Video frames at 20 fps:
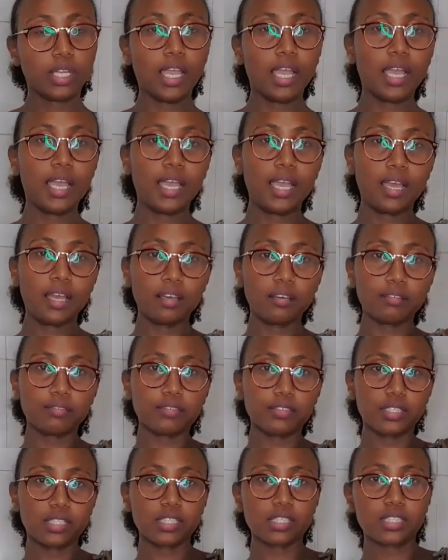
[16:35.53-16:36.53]
I have
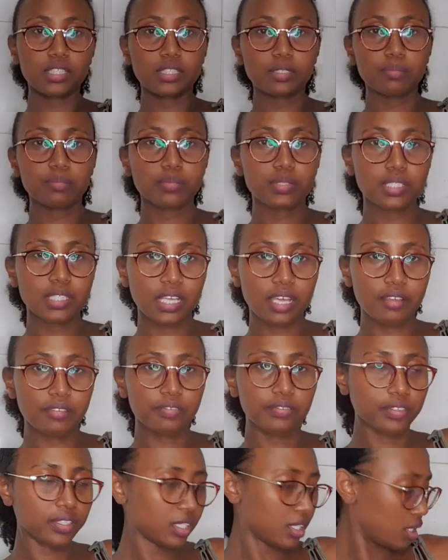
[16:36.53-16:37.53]
this
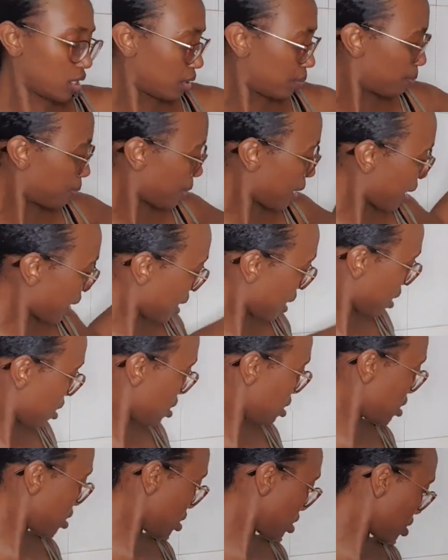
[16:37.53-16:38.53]
Msafi bar
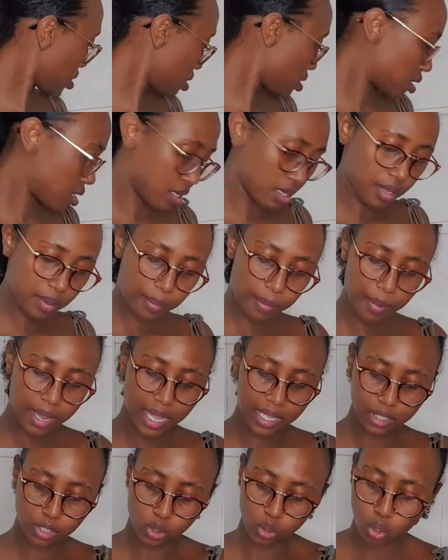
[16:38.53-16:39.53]

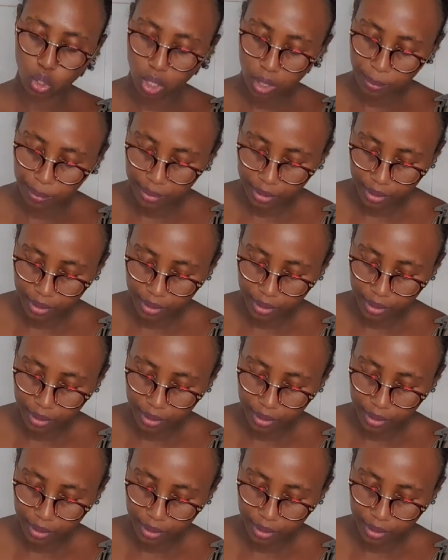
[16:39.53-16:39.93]
soap.